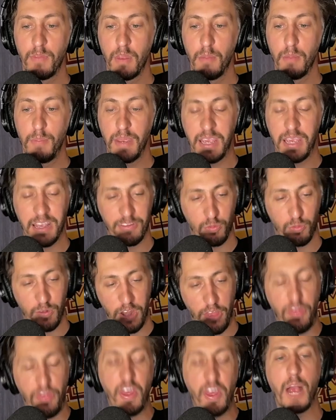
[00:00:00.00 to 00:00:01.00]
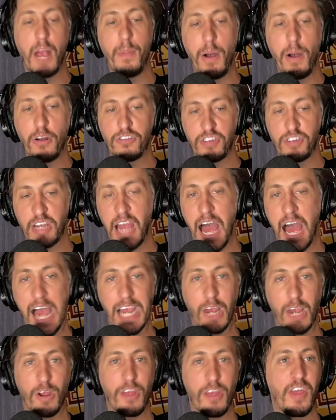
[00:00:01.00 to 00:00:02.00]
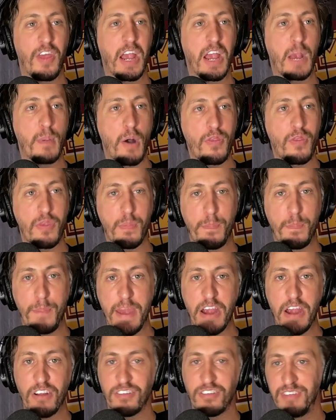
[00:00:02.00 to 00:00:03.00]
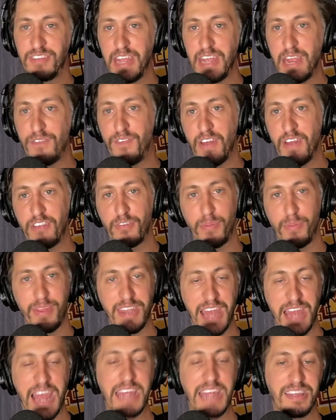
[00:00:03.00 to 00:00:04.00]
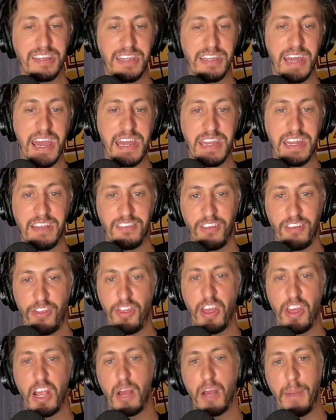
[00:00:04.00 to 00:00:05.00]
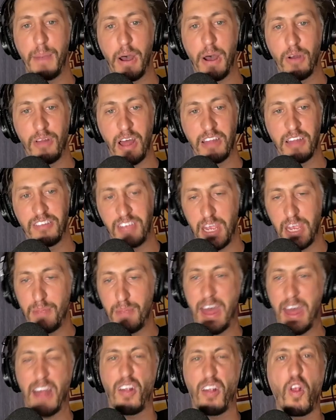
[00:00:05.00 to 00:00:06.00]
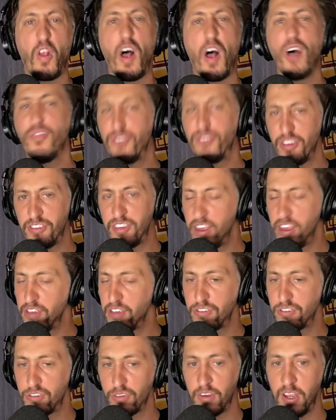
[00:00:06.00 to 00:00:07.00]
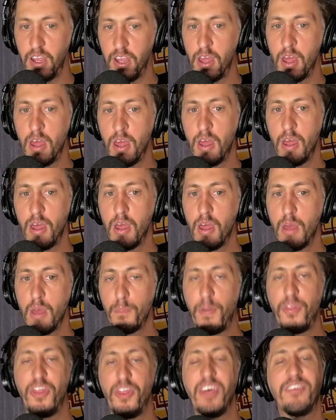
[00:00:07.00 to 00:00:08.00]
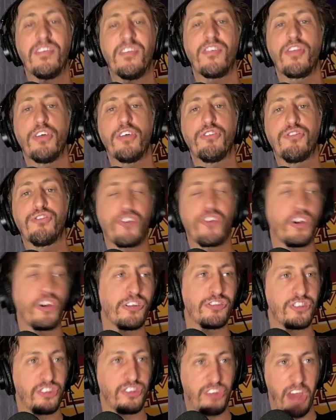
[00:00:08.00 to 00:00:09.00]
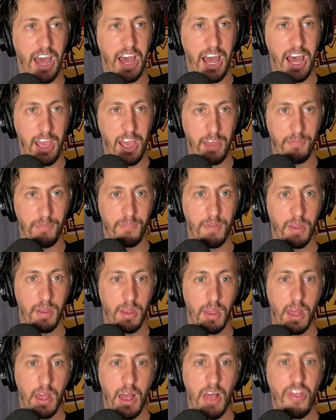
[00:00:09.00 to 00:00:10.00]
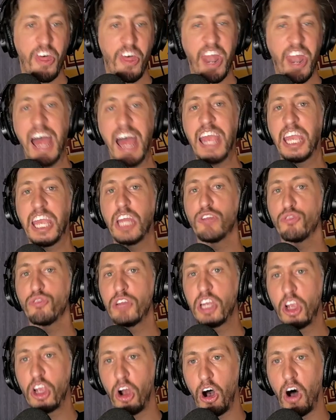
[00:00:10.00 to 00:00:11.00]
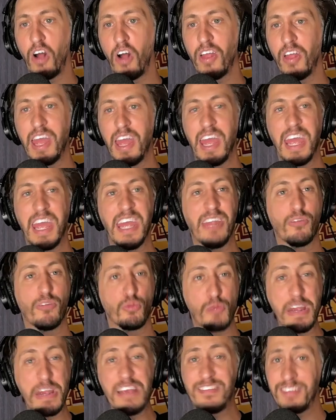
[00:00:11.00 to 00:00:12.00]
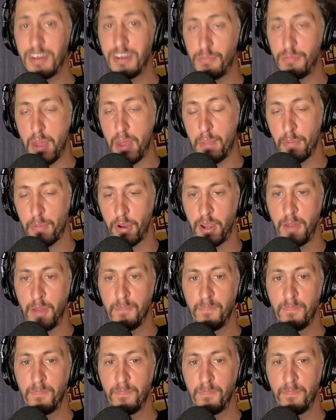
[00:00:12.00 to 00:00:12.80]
Because when you think about Chicago, you think about the Bears defense from the 1980s, you think about a team that loves its history. But this is the first time that I can recall in recent memory